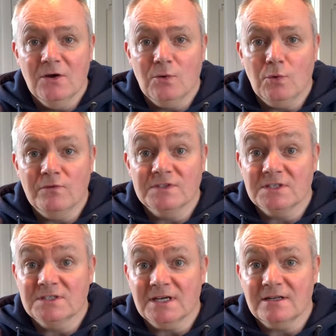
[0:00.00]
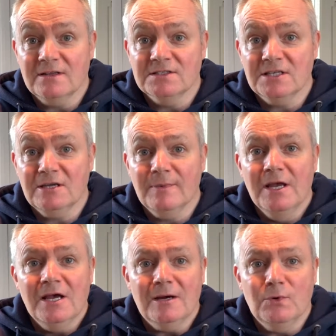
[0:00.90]
or if it's exactly the same.
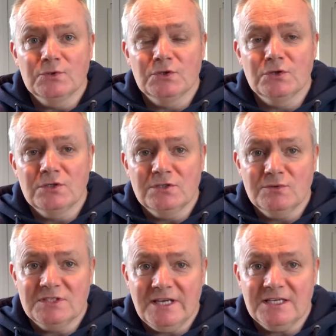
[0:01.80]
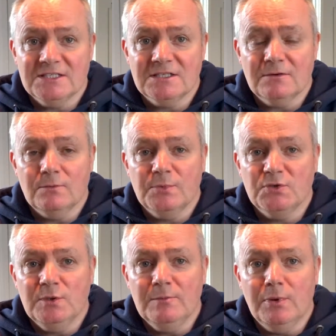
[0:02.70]
I'm also going to do a test
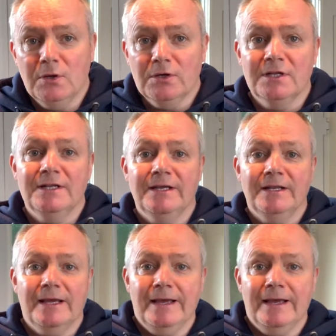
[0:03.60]
between plugging it in